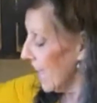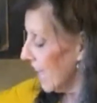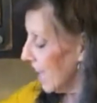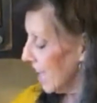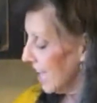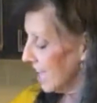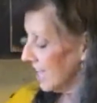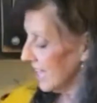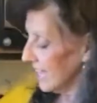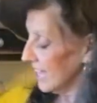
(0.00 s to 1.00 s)
So
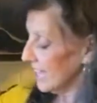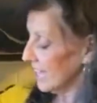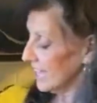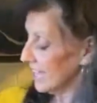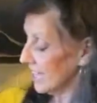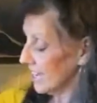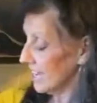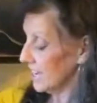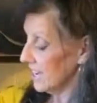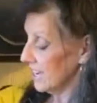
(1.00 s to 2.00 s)
your basement's free.
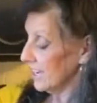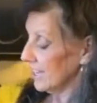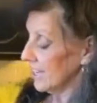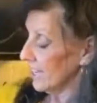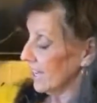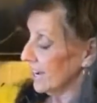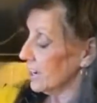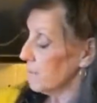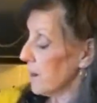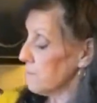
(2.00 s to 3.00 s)

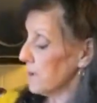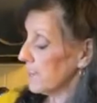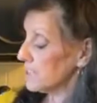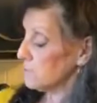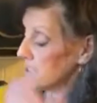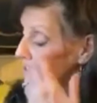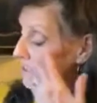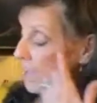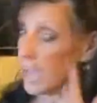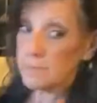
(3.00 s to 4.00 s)
My basement
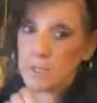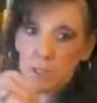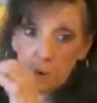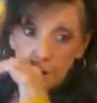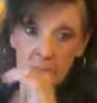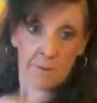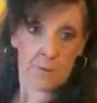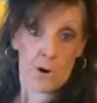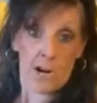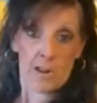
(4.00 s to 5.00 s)
is absolutely
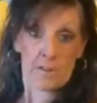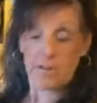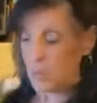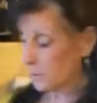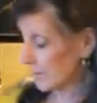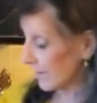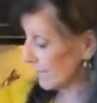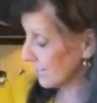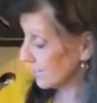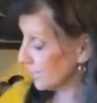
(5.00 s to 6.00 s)
free. There's nobody in
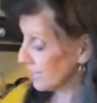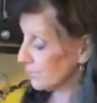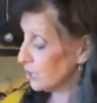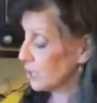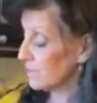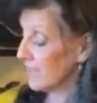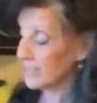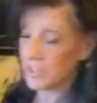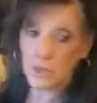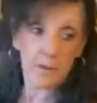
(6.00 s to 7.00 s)
it, which I'm not
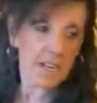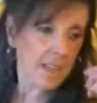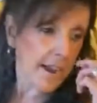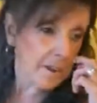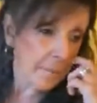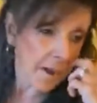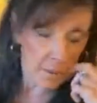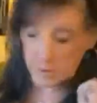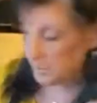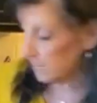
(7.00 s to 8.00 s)
sure I like, by
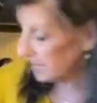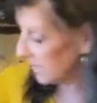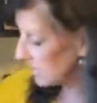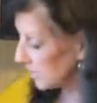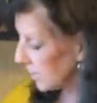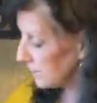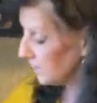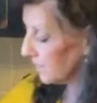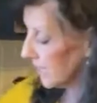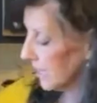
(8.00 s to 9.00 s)
the way, but
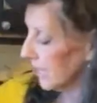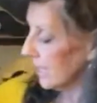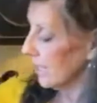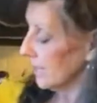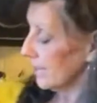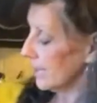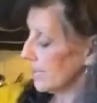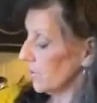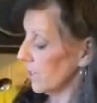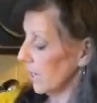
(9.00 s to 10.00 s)
that's
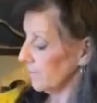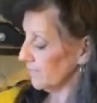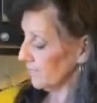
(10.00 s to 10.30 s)
okay.